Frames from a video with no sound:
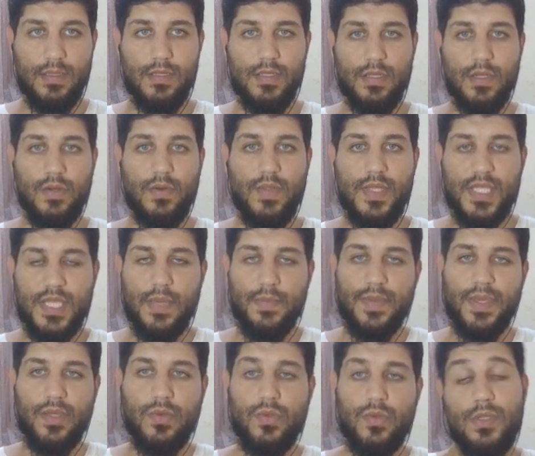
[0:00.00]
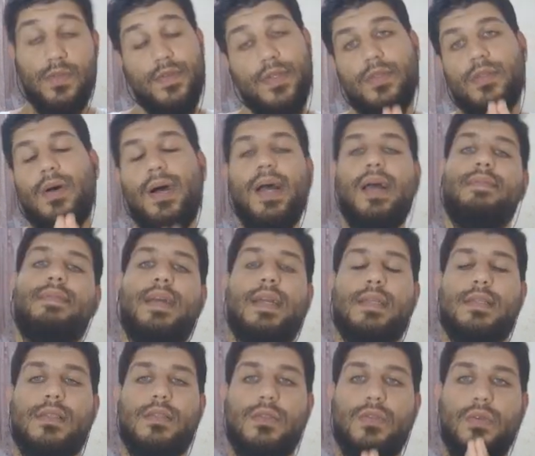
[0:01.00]
So this can be used if you don't have
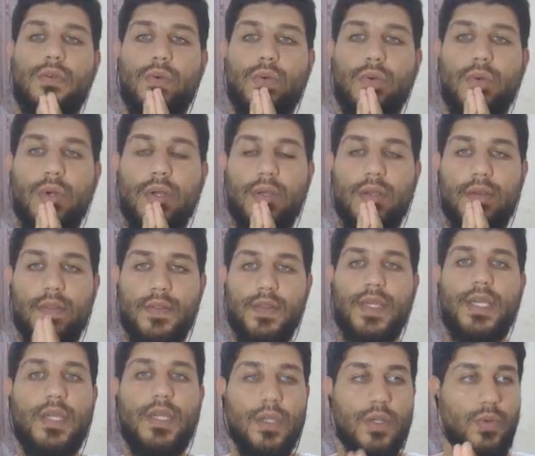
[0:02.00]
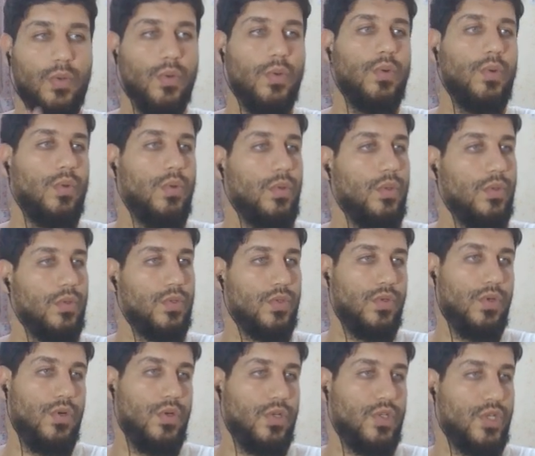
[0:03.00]
access to the Google
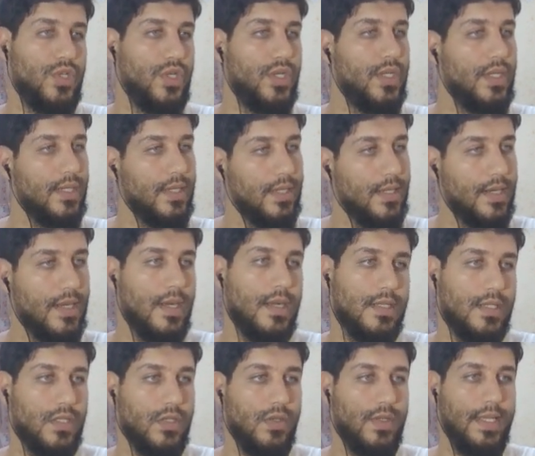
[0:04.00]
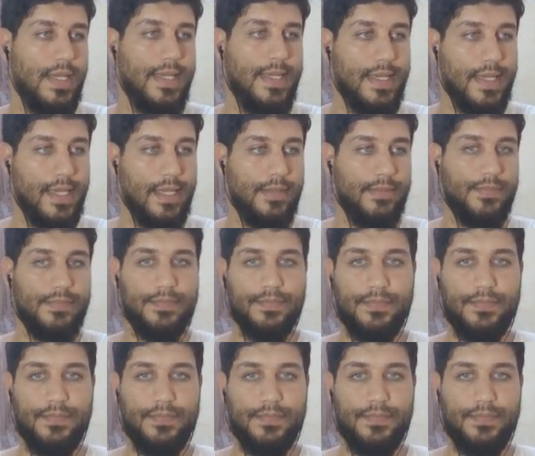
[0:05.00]
Search Console again.